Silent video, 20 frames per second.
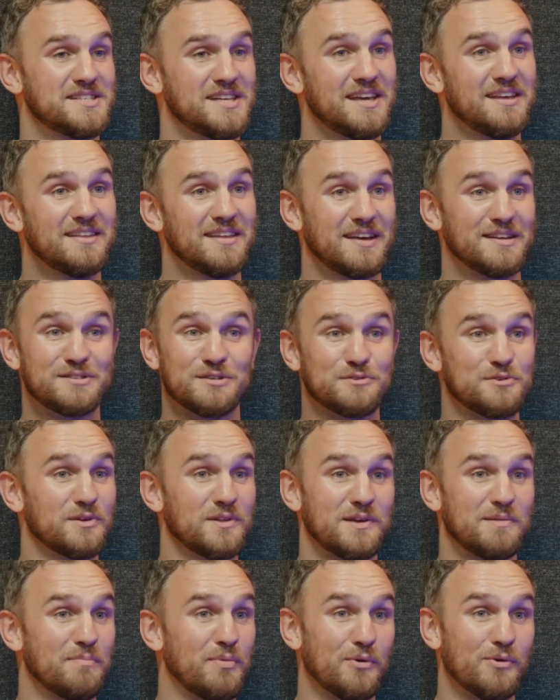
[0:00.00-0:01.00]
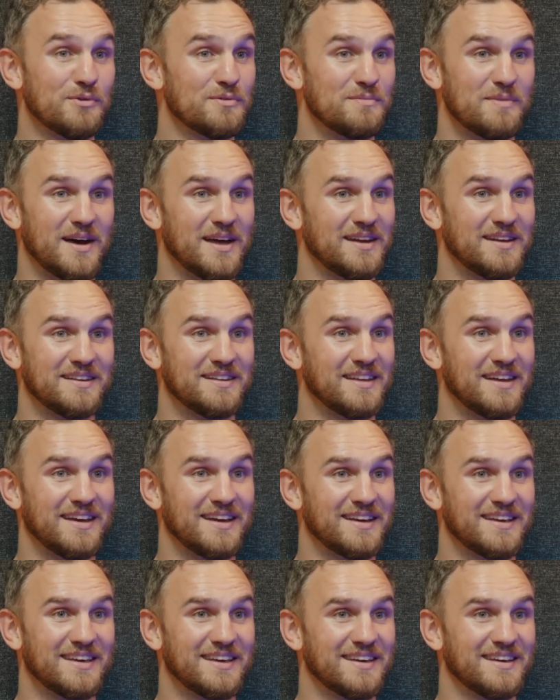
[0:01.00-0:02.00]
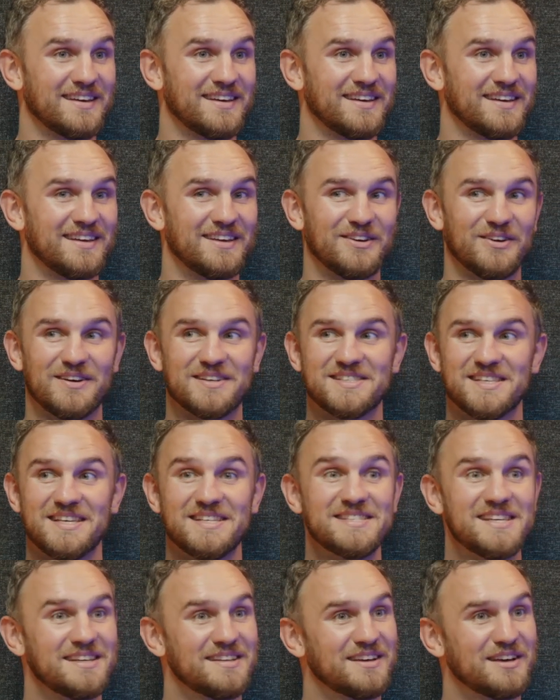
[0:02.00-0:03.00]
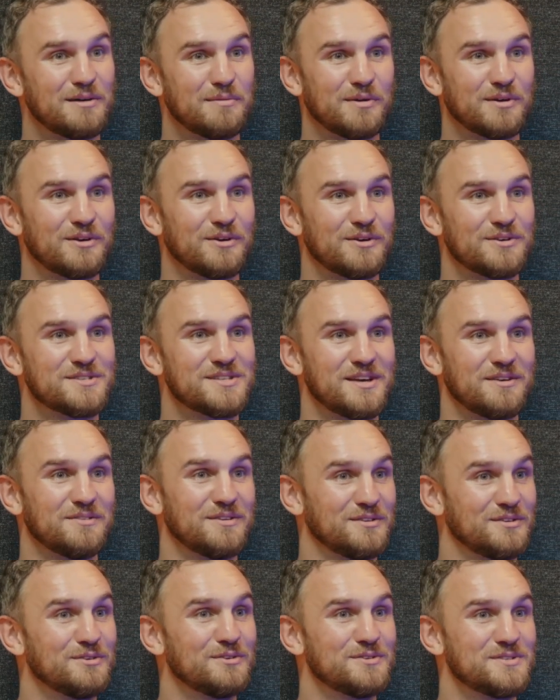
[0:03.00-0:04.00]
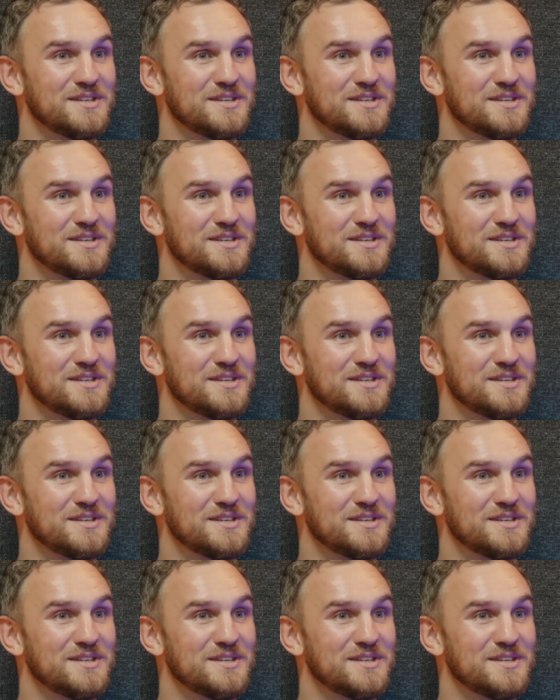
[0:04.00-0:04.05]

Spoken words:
say things is really important, man. Like, you know, it's easy to come across sounding too